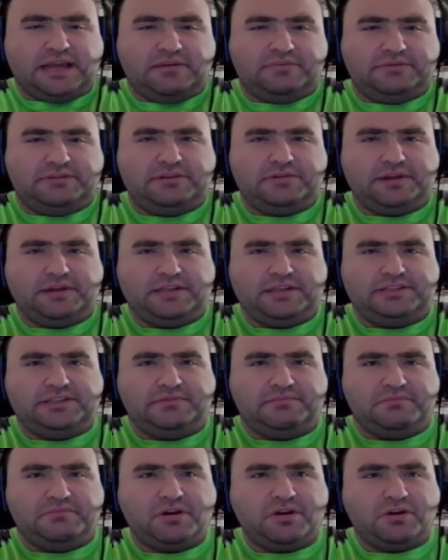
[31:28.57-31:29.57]
I will see you guys
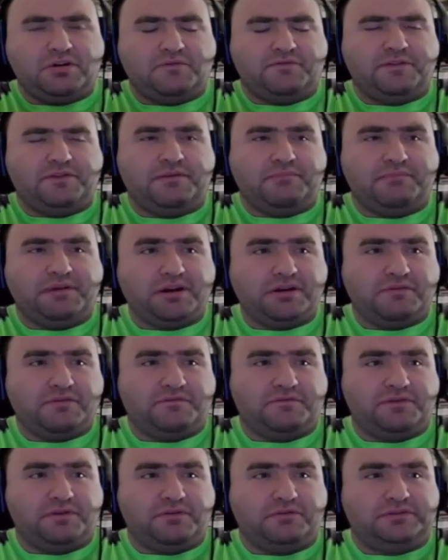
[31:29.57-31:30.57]
tomorrow for the manga,
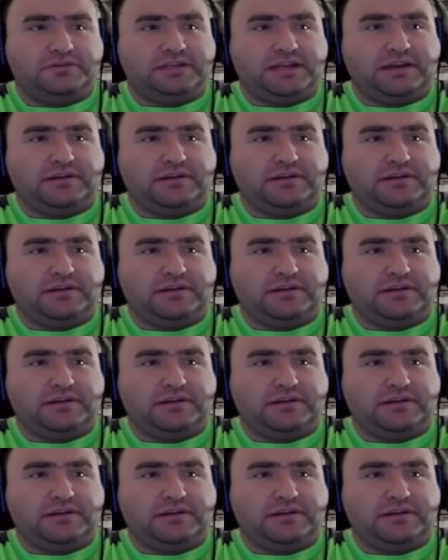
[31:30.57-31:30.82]
folks.